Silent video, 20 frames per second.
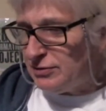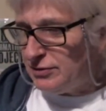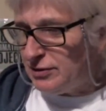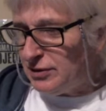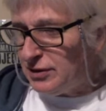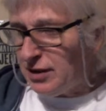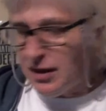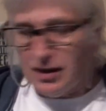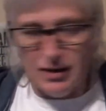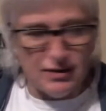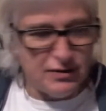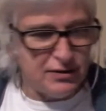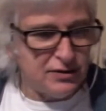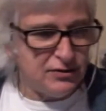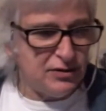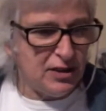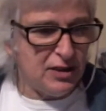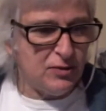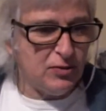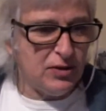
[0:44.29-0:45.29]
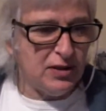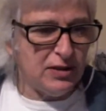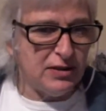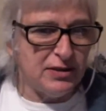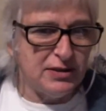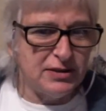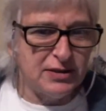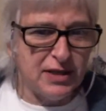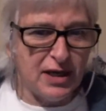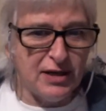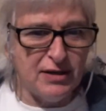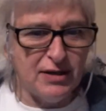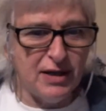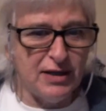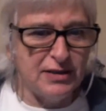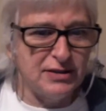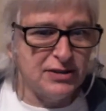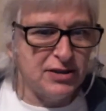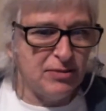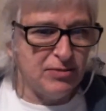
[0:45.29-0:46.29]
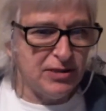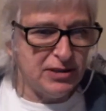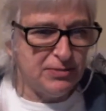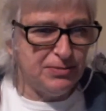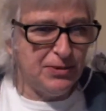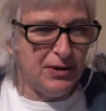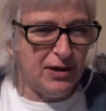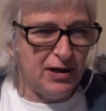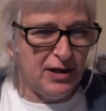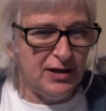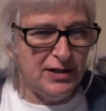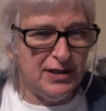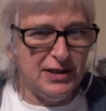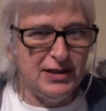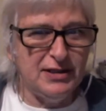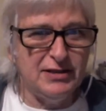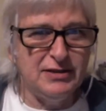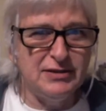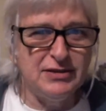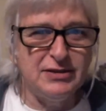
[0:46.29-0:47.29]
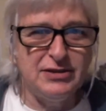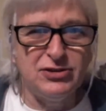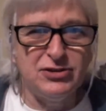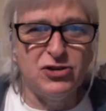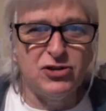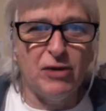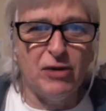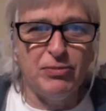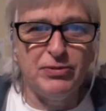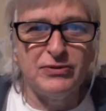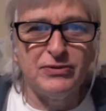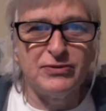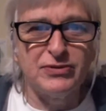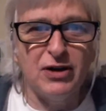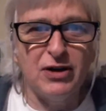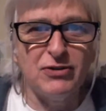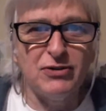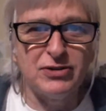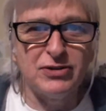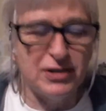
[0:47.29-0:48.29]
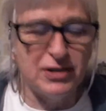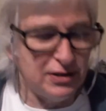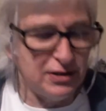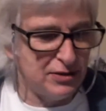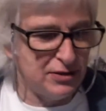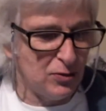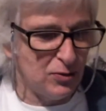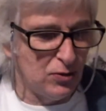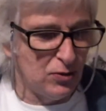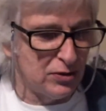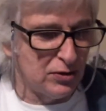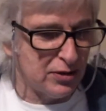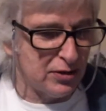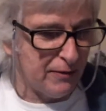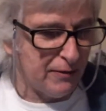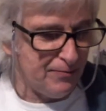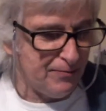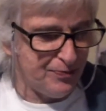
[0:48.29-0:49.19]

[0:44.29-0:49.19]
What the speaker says: Yeah, it's really weird. It's kind of like somebody's put a little drop of coconut into water.